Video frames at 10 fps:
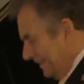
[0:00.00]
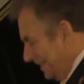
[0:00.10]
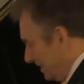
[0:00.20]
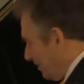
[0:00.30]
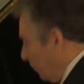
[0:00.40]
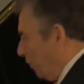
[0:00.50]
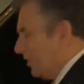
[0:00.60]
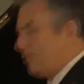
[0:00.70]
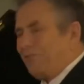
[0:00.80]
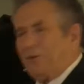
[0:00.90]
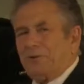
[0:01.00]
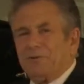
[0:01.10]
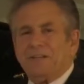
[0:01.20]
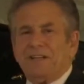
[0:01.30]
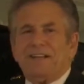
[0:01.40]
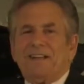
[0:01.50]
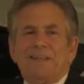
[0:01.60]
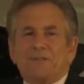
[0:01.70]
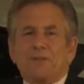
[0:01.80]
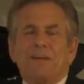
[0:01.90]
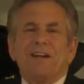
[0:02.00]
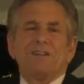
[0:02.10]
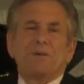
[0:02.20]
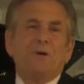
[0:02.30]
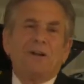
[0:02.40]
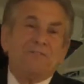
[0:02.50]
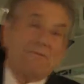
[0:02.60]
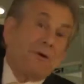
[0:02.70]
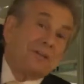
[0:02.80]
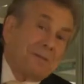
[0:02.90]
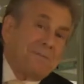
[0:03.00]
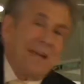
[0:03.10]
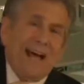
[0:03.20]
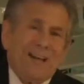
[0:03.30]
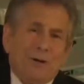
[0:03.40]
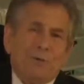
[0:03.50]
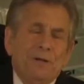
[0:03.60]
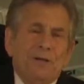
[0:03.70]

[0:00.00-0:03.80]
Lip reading: This is a wonderful instrument. It's called, of course, a piano.